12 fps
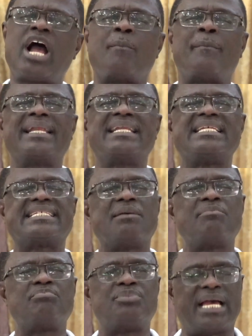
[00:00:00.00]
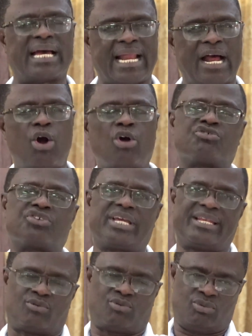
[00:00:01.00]
be our banning chain, be our
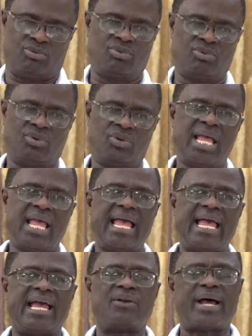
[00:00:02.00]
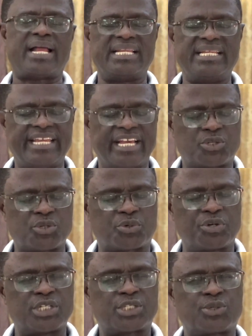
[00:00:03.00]
dream. A radi, yes, you
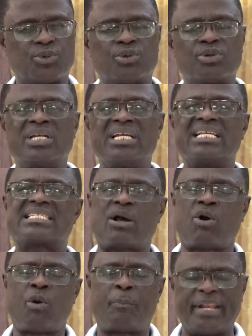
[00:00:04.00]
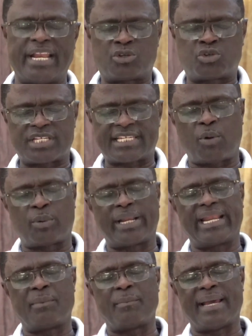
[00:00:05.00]
Christo, so open it to
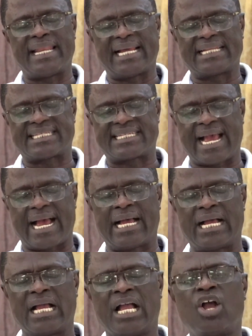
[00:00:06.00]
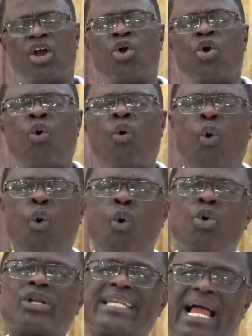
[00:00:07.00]
someone in a benantia. Oh,
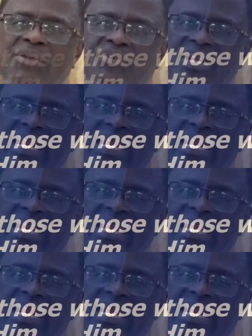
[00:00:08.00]
who that